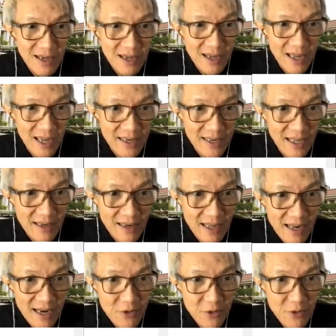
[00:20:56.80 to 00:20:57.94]
and then
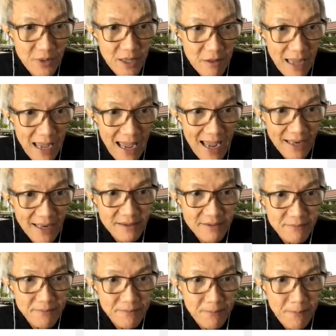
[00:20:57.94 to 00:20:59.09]
ALU is add,
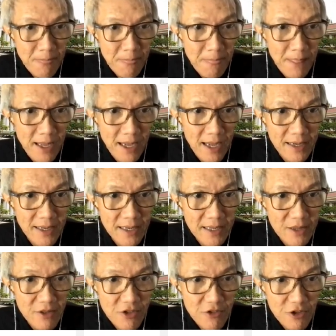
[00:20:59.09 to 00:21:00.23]
and then
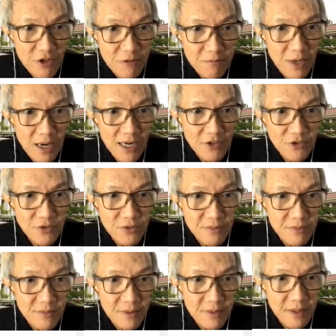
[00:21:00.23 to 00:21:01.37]
it is not branch,
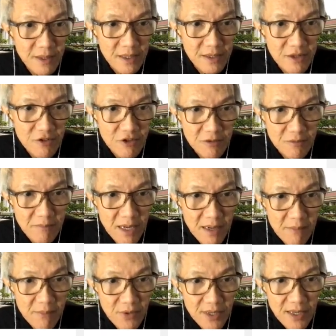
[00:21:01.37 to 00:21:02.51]
it is not
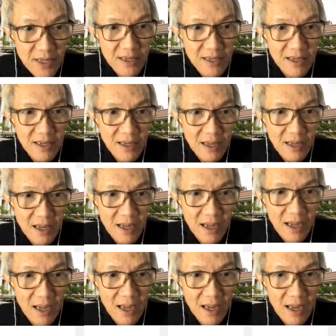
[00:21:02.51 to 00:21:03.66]
memory,
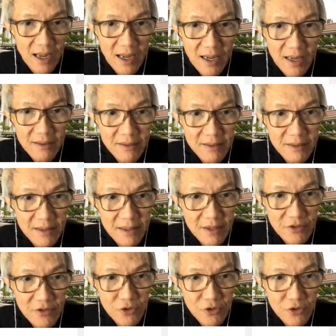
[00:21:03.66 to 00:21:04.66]
and it